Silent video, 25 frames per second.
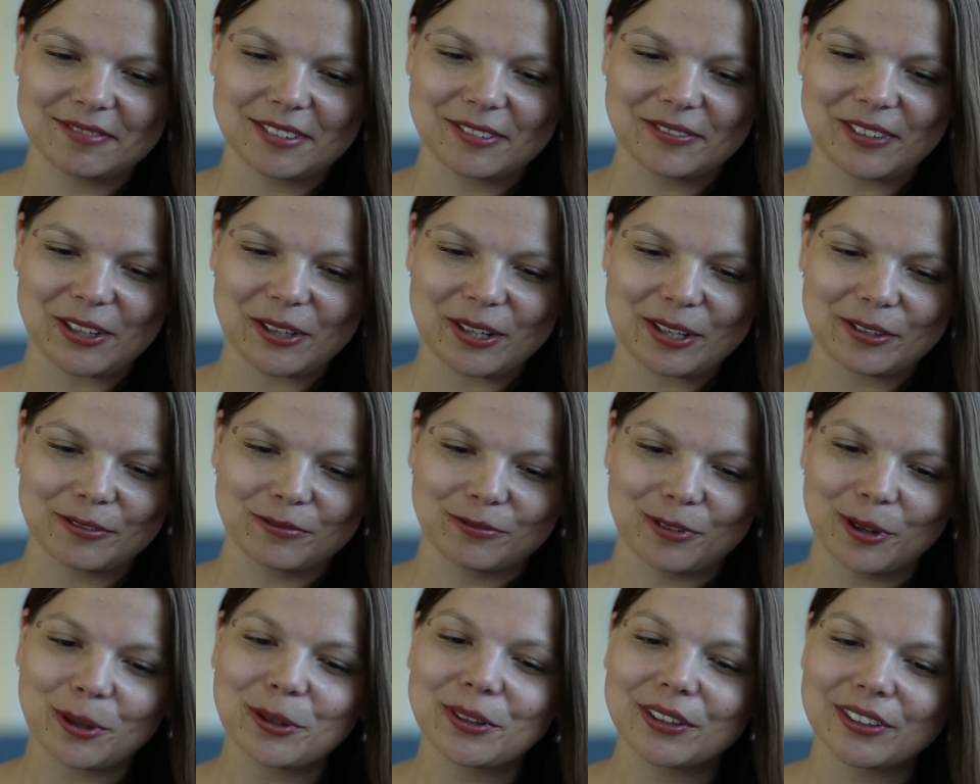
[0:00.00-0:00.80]
very
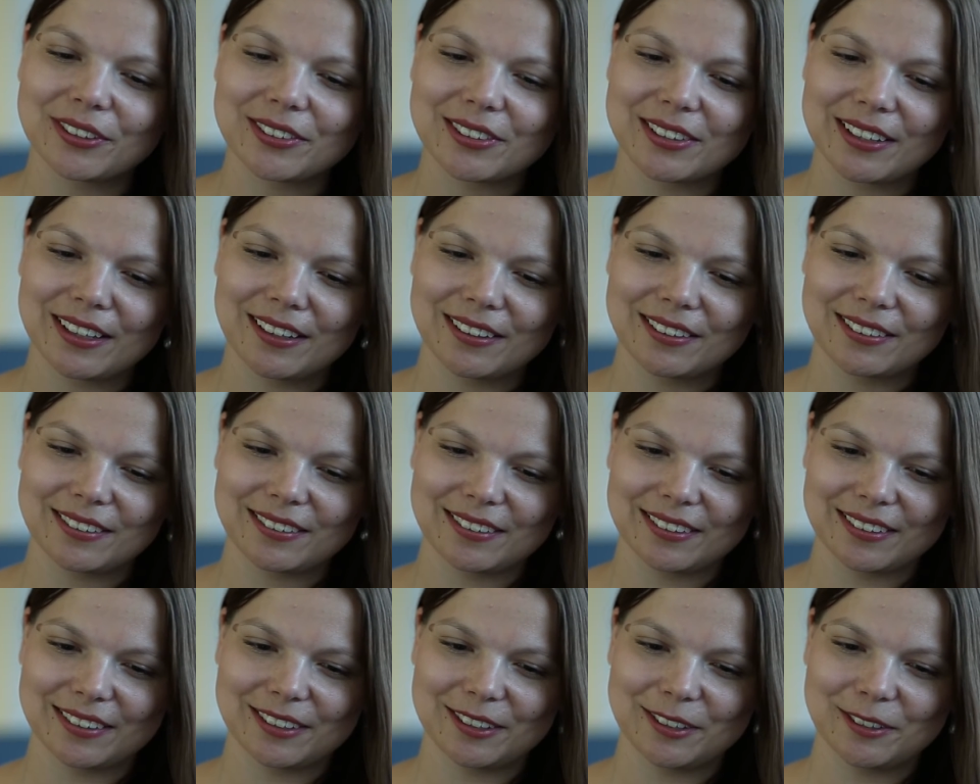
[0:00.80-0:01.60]
focused and
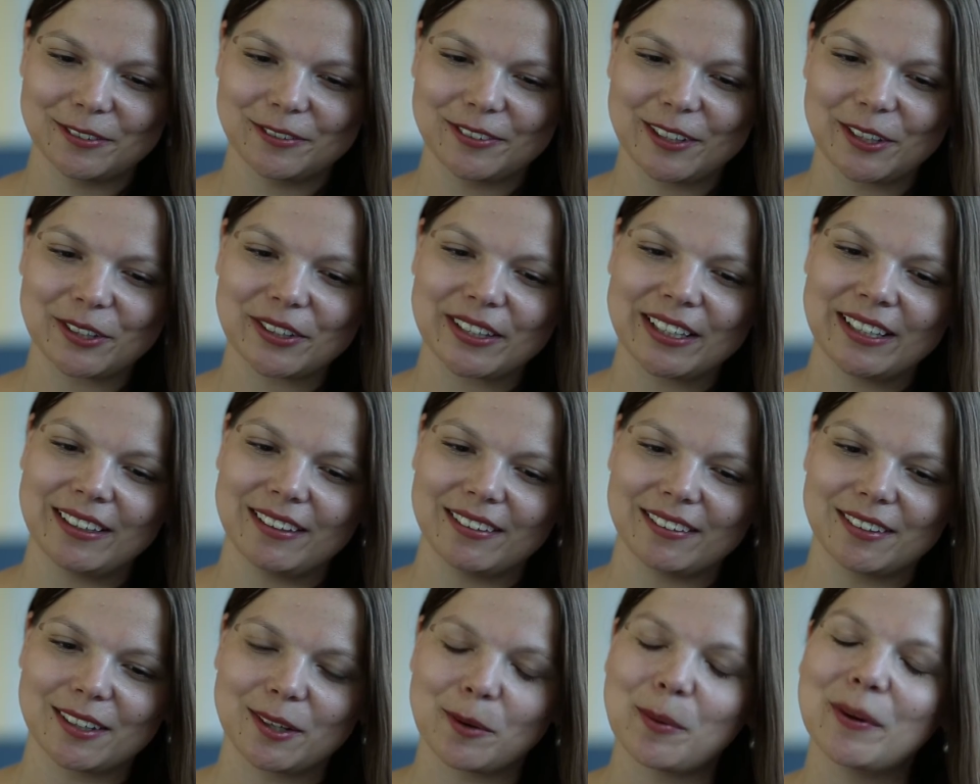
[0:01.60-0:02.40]
a
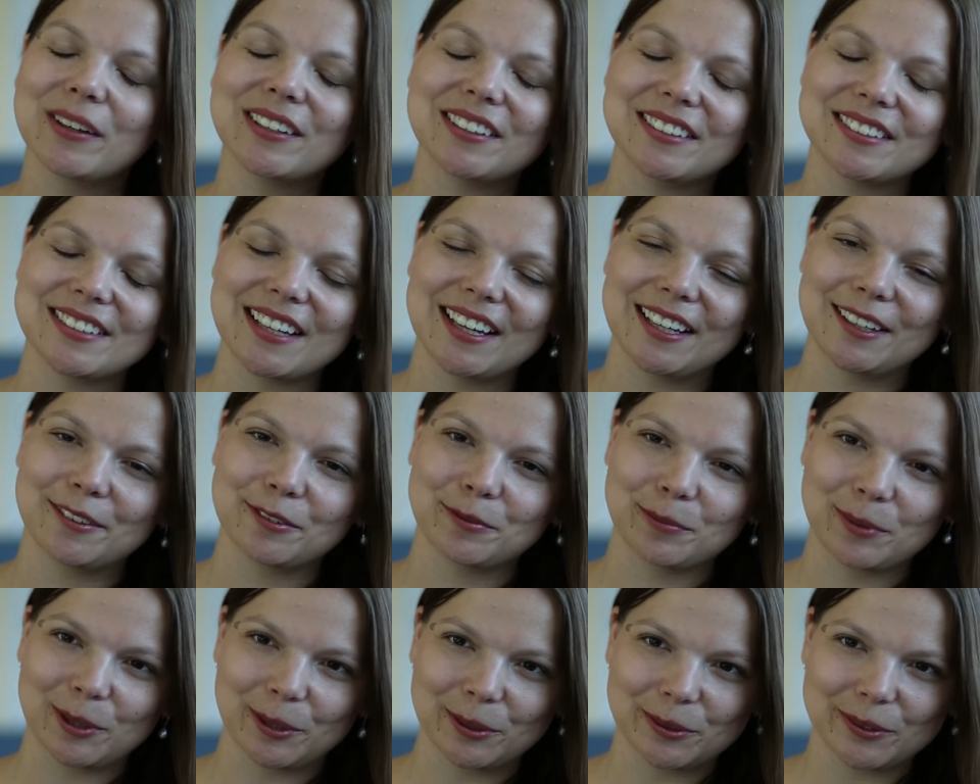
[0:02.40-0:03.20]
very quantitative
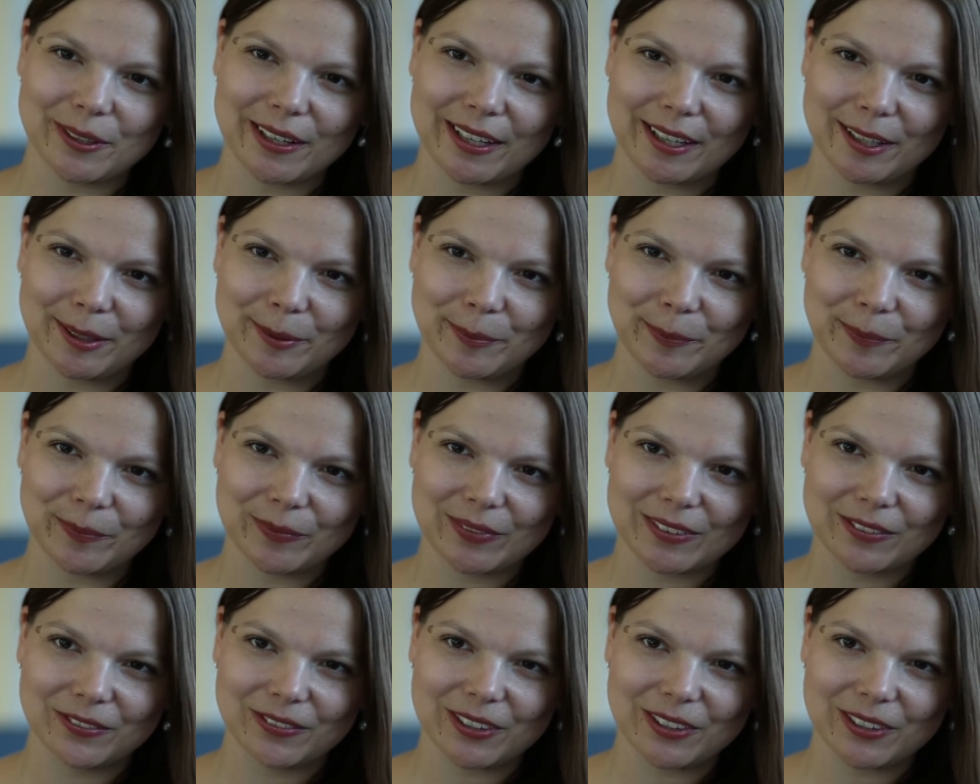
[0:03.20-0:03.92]
program.